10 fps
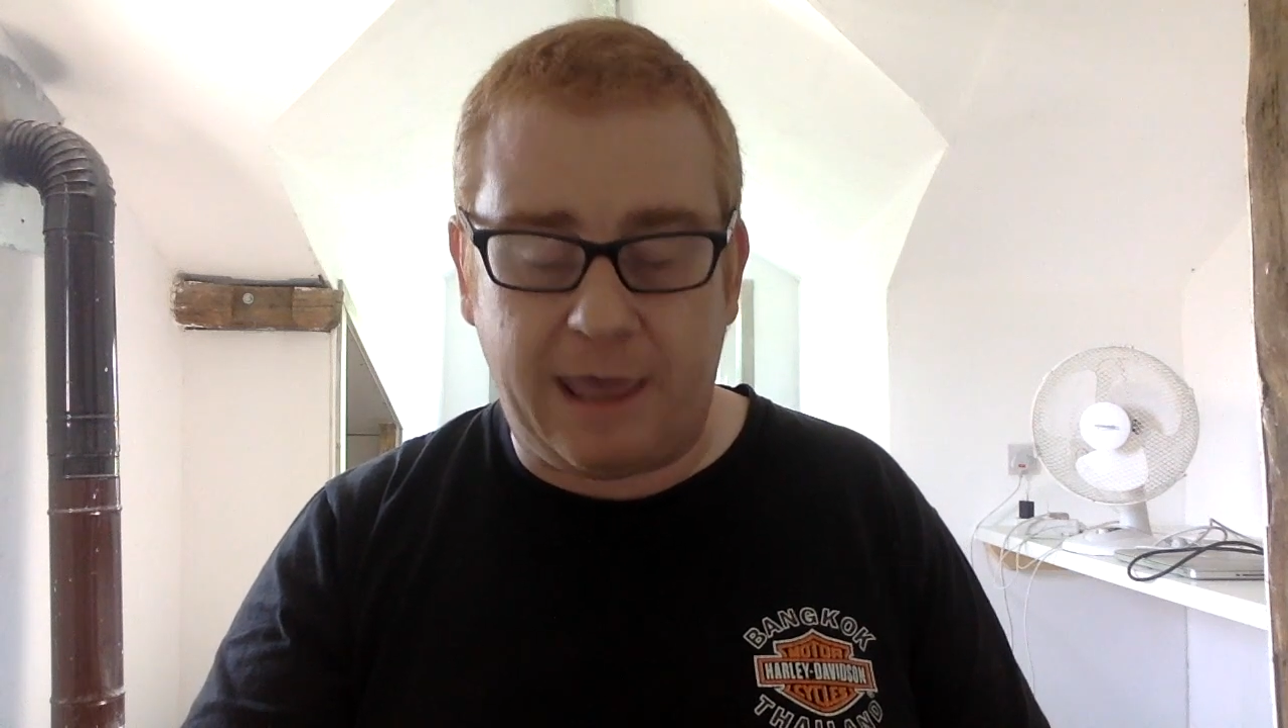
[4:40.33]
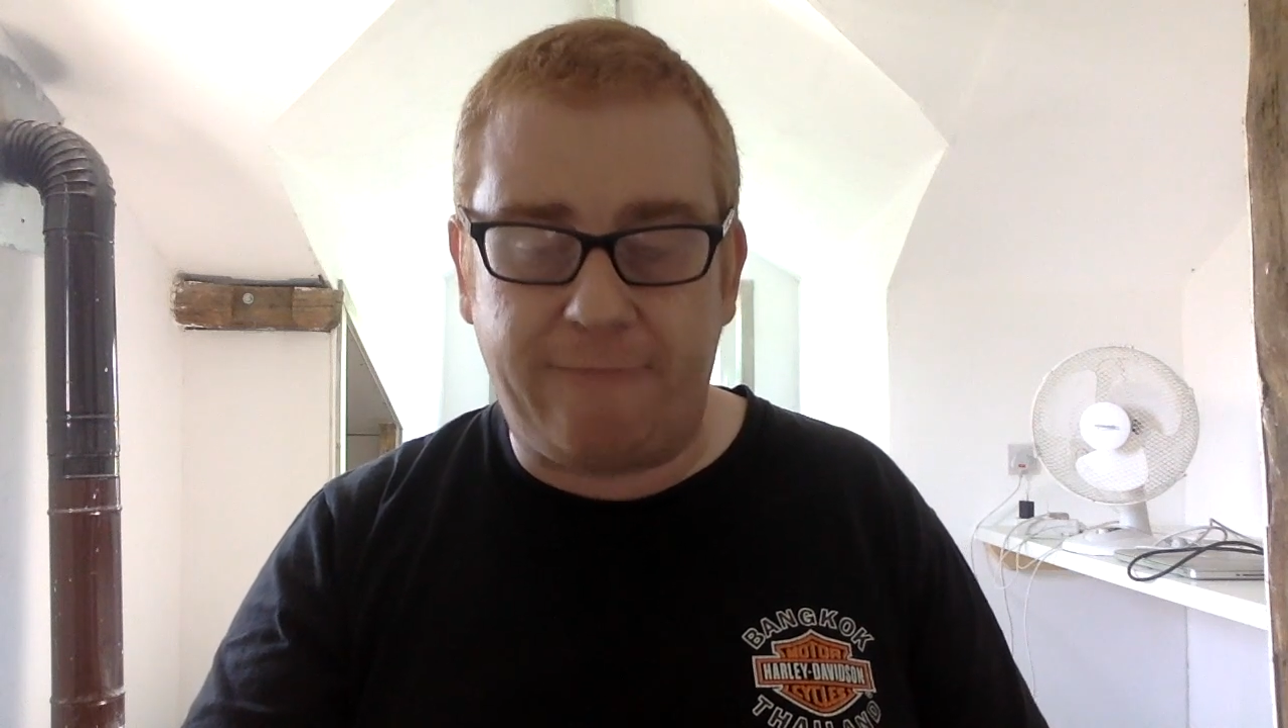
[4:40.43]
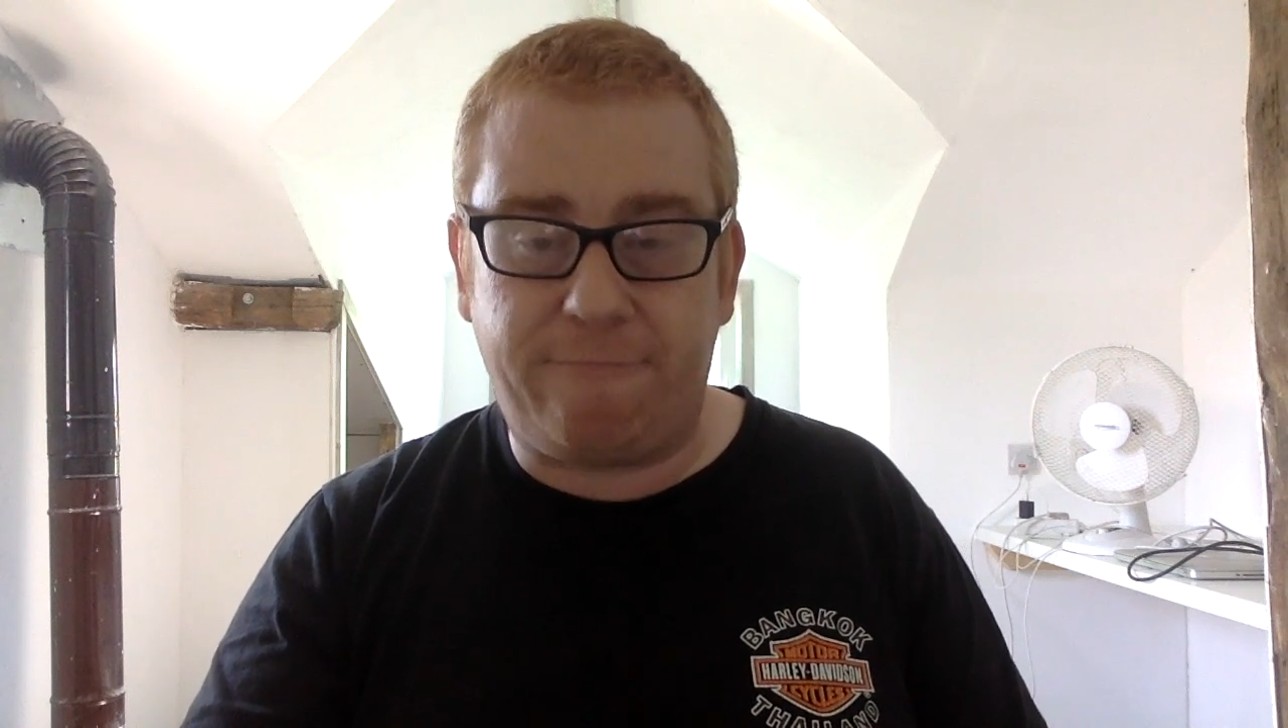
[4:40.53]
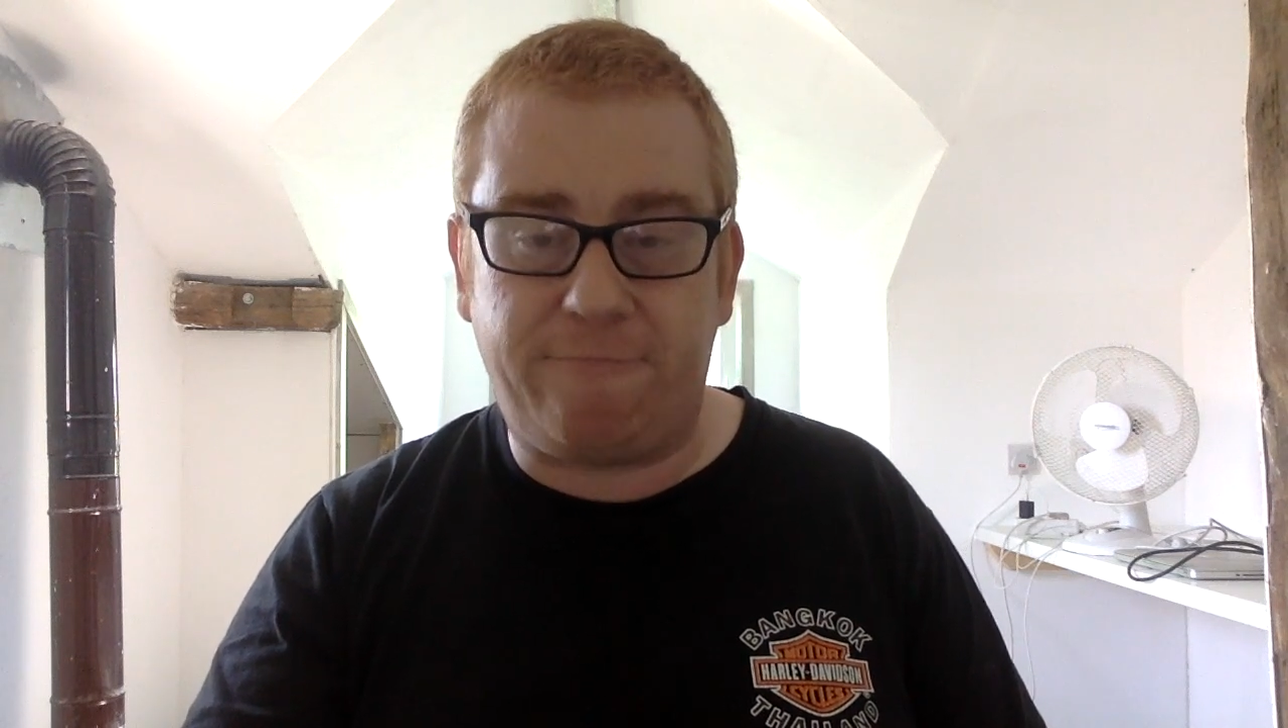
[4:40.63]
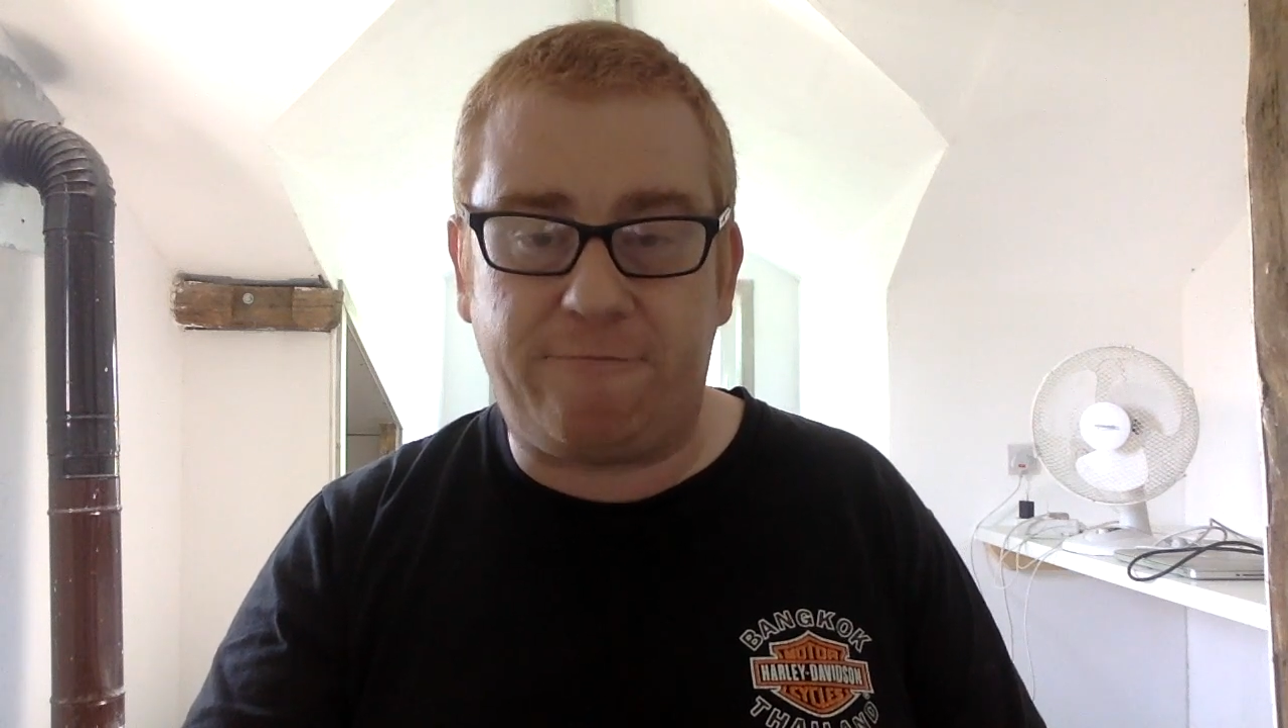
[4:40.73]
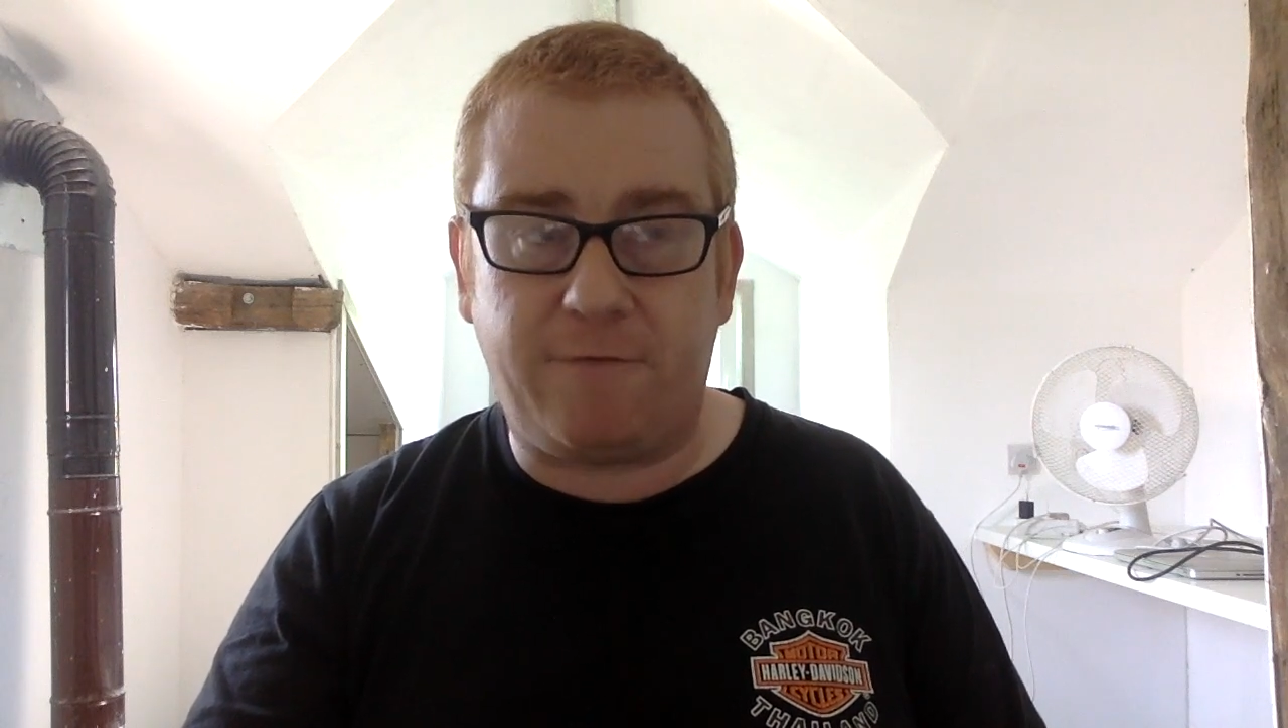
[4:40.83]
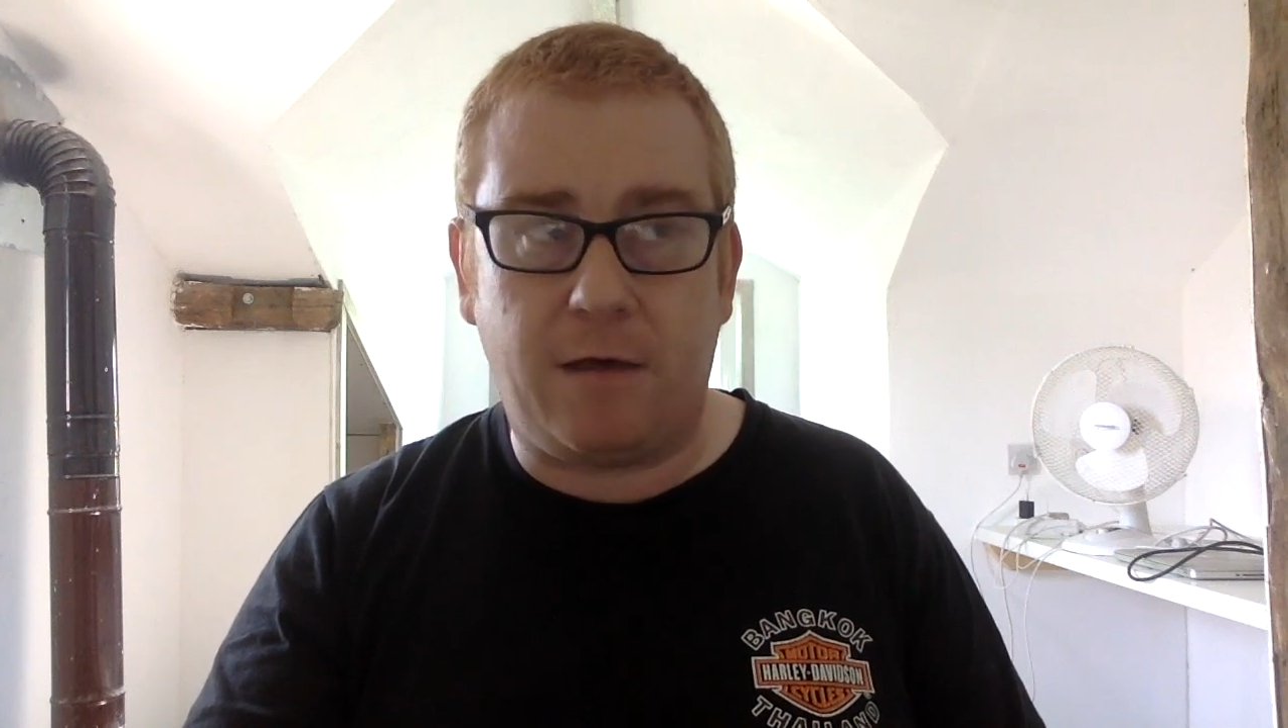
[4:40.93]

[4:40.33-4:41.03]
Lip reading: if